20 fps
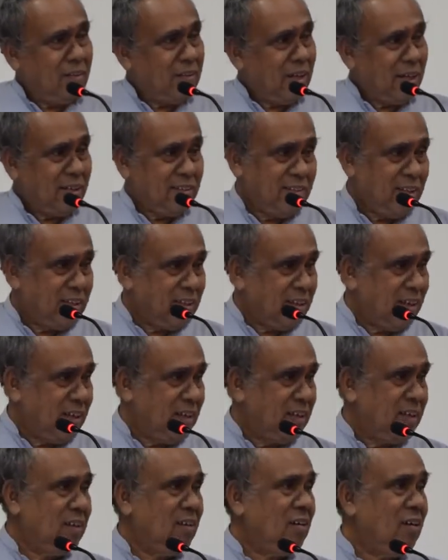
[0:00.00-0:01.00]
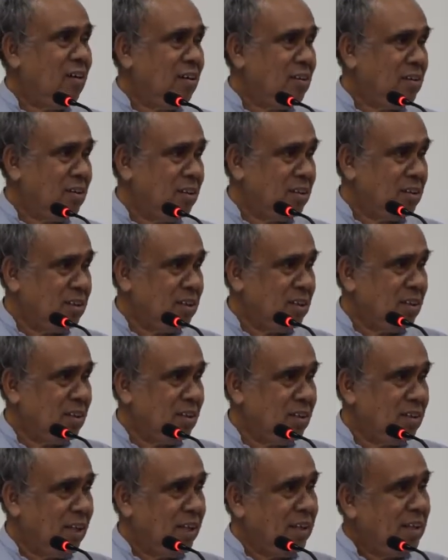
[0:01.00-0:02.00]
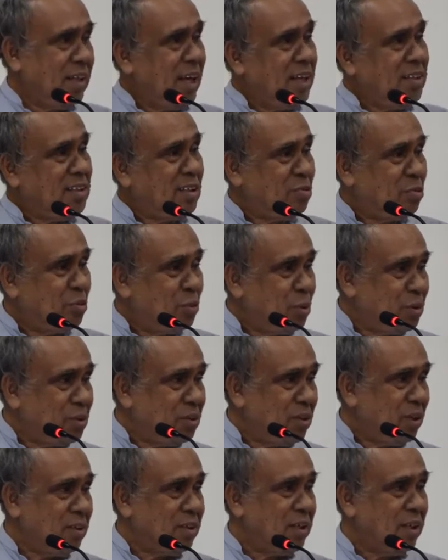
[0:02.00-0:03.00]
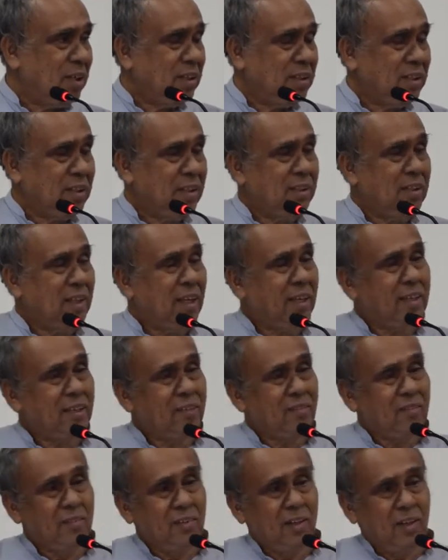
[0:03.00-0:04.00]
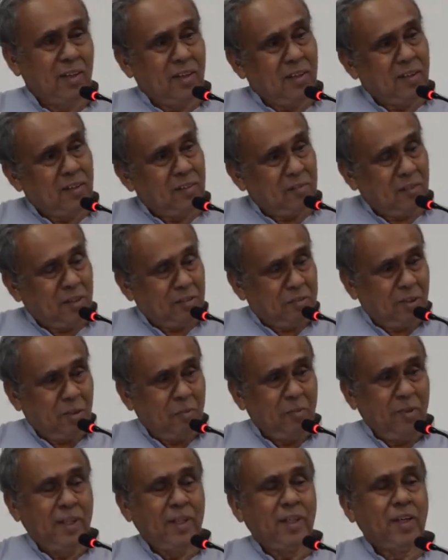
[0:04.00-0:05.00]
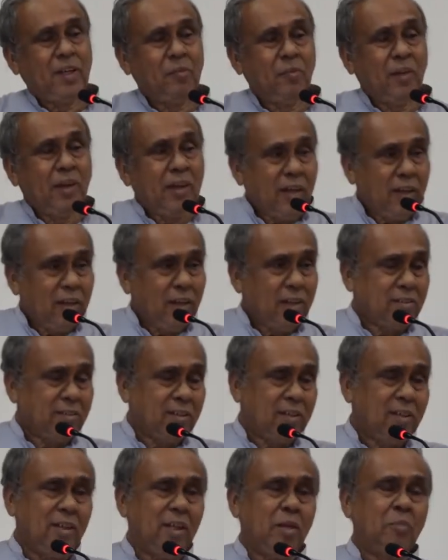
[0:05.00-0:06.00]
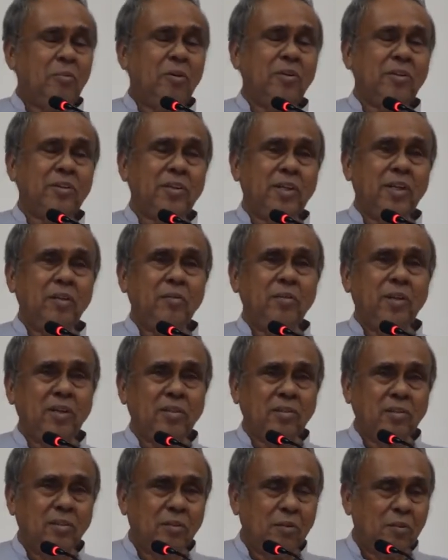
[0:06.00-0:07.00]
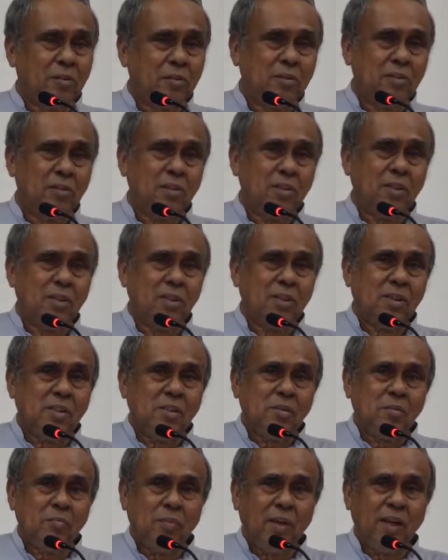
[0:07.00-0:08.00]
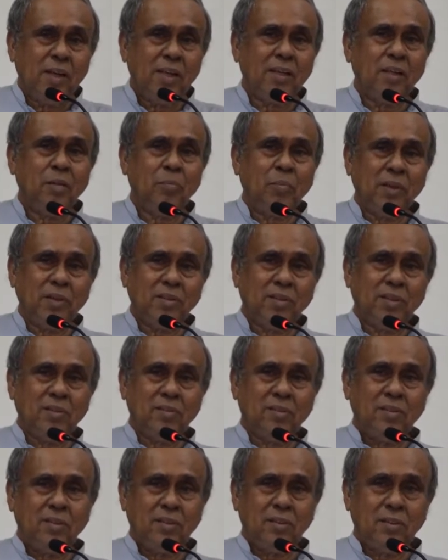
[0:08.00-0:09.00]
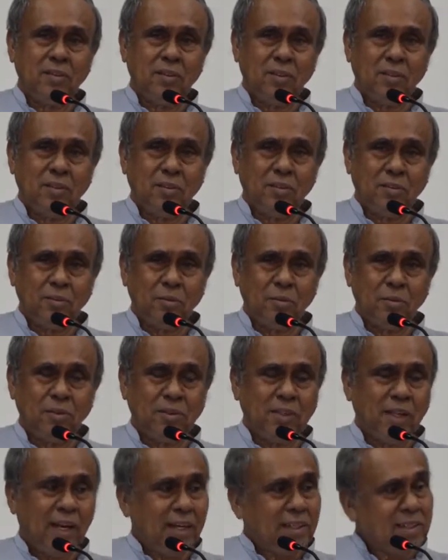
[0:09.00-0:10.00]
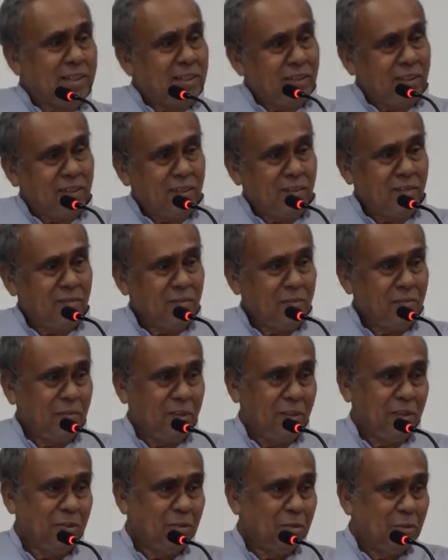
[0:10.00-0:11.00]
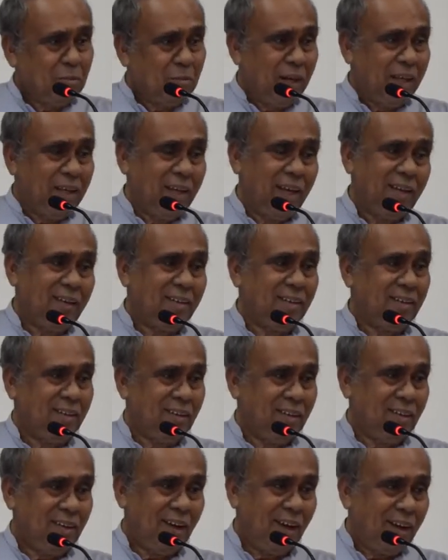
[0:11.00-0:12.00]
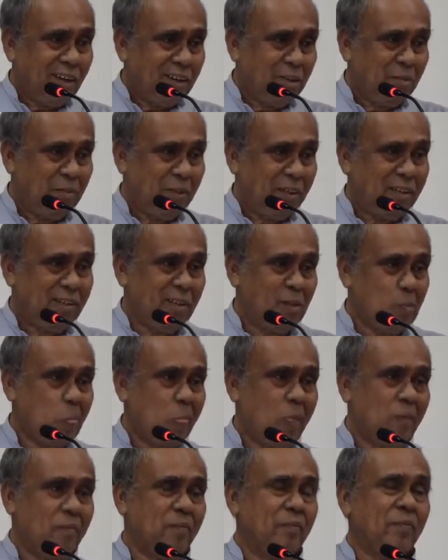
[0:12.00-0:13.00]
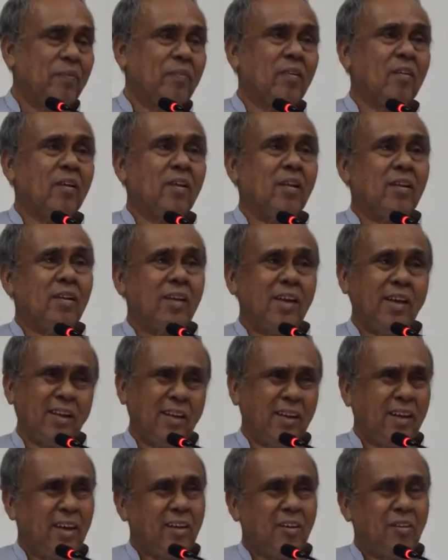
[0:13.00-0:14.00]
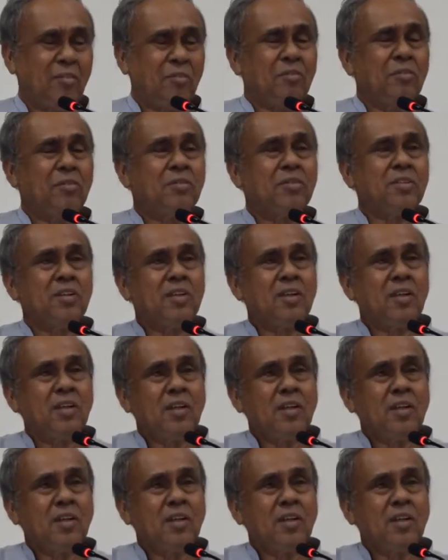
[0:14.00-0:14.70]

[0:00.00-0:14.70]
That's the third ontology. Then there is a fourth ontology that was formulated very recently, about 3 weeks ago, by a person called Prof, with whom I had an argument in the internet, of course.